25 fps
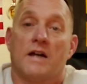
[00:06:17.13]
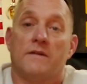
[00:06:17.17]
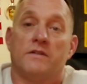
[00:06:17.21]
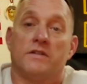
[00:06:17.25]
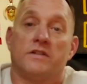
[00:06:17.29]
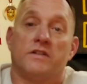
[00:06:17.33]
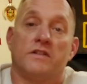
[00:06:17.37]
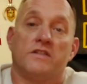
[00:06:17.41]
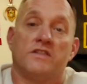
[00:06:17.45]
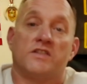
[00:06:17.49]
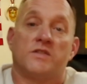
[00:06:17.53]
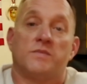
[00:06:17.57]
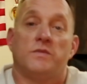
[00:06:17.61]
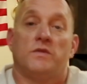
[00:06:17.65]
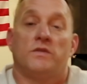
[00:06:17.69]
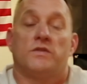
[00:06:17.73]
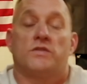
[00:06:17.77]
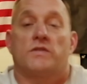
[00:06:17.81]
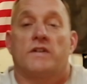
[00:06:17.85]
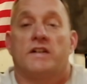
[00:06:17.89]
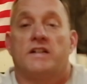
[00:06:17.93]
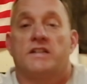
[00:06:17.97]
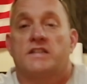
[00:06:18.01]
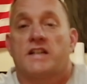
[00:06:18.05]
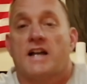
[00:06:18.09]
have a good, smooth
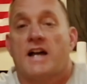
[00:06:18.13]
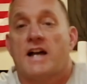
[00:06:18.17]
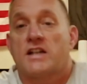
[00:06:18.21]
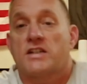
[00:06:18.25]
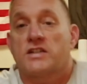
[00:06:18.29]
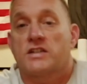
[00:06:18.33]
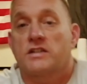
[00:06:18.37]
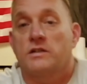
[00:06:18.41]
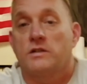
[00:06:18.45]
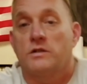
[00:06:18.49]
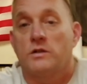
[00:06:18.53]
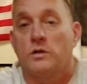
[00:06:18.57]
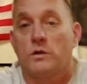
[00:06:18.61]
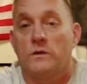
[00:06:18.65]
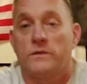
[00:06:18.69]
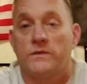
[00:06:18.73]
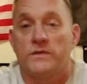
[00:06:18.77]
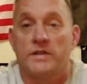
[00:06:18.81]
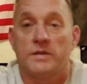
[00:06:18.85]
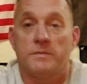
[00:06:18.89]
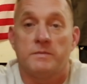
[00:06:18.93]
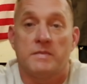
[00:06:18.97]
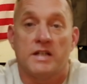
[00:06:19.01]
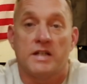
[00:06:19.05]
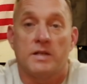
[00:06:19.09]
transaction, and
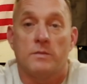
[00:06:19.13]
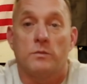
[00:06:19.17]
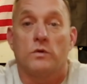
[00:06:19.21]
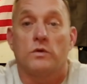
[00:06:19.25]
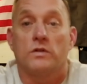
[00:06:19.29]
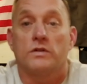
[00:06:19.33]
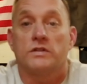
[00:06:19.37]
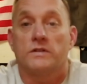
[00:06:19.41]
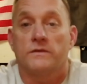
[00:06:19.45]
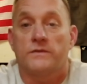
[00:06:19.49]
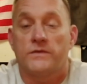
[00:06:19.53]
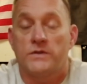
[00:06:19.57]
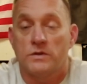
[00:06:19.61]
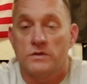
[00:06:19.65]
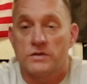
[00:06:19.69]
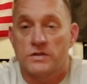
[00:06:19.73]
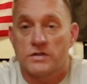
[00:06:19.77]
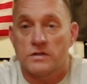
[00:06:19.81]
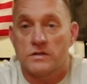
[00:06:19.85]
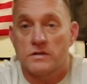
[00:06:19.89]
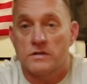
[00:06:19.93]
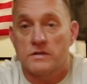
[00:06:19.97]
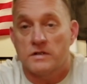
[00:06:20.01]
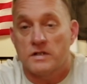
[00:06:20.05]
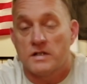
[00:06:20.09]
hopefully many more in the
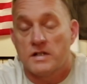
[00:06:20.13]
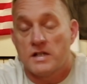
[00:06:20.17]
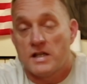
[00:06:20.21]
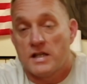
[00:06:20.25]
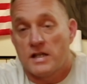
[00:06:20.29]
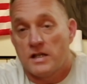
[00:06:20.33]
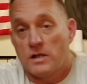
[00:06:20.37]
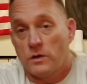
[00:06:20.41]
future.